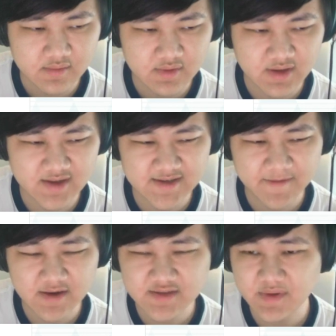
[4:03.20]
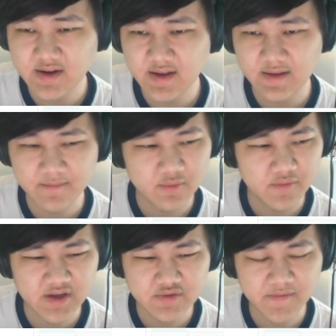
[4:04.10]
Fire Spin,
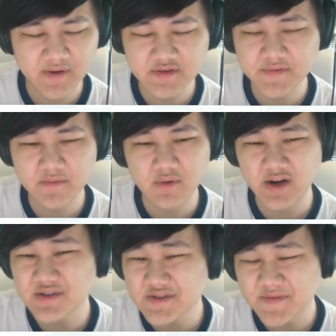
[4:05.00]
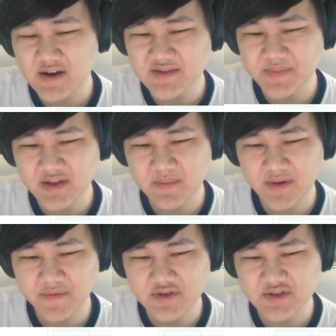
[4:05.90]
Move Gauge Refresh, if you want to use Fire Spin,
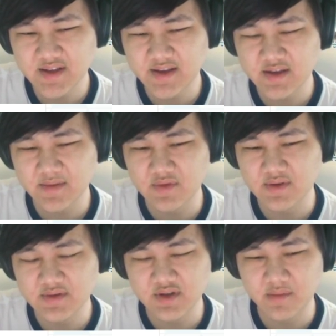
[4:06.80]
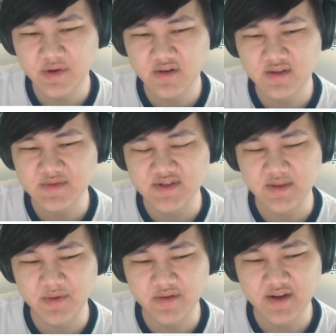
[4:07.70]
but if you're just, like, hitting, you know, putting them to
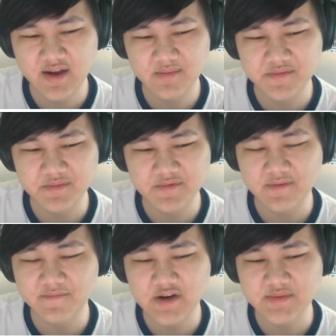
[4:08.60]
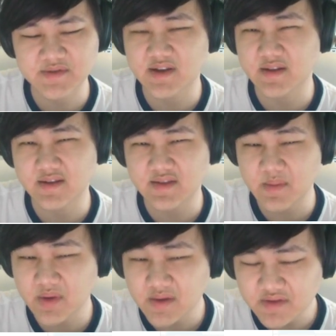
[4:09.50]
sleep all the time, Fire Spin's not, like,
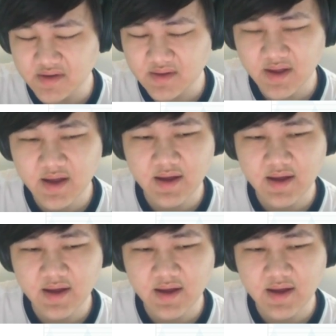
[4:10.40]
that big of a deal.